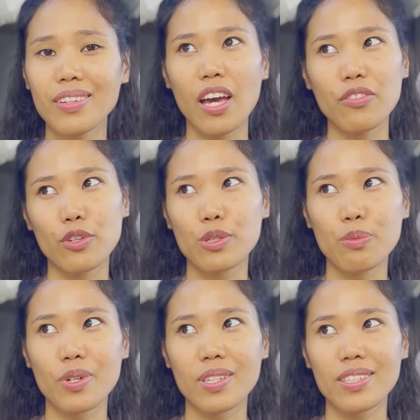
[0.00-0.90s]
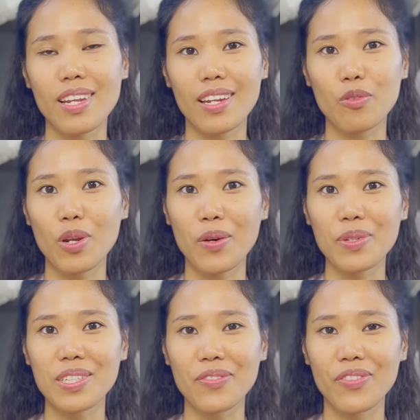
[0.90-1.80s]
I've experienced that when I
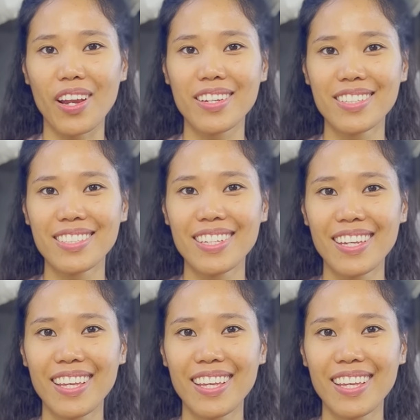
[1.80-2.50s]
was in France.